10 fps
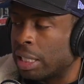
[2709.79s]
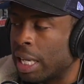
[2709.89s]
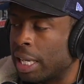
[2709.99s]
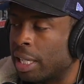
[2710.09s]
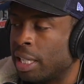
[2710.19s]

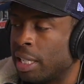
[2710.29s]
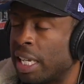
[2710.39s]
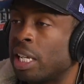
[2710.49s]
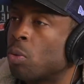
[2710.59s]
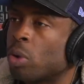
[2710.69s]
Like, he
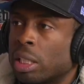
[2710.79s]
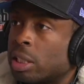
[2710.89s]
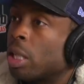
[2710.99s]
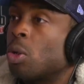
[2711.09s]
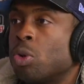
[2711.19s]
didn't want to
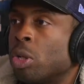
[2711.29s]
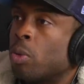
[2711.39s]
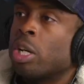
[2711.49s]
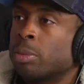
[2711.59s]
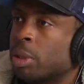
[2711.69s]
tell her who he
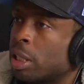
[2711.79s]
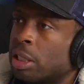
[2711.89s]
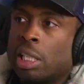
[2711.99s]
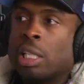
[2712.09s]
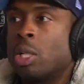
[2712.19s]
was because
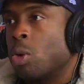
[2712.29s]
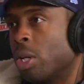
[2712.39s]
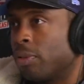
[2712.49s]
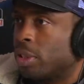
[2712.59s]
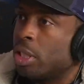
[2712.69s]
he didn't know
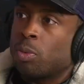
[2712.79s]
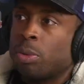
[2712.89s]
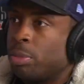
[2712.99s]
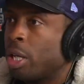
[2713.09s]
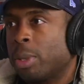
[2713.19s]
if she
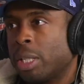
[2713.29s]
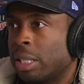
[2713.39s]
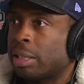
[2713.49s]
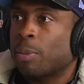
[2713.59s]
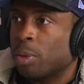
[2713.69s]
would be able to
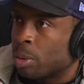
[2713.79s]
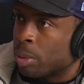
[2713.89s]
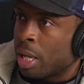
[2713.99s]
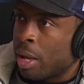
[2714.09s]
accept him.